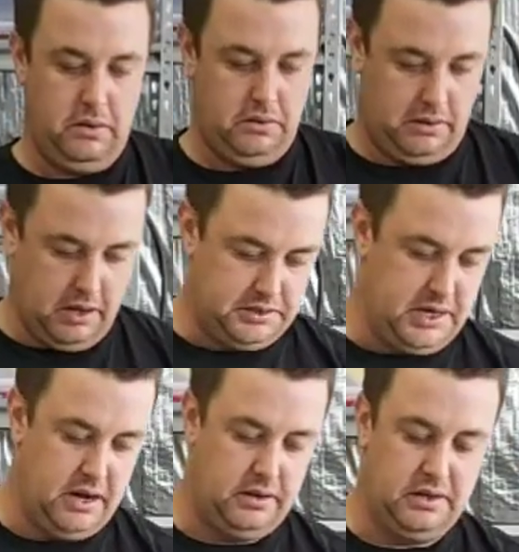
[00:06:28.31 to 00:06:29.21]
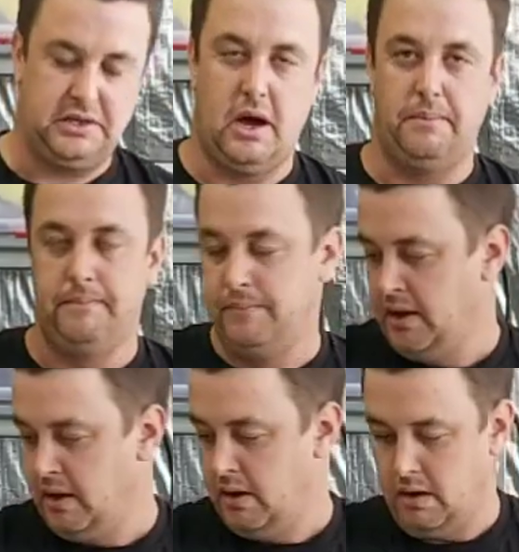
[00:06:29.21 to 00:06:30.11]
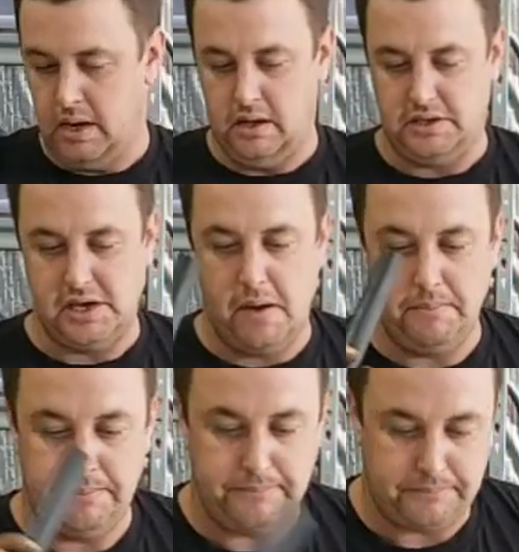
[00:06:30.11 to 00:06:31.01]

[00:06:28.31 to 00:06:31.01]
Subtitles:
it goes down to the sump. Now the sump,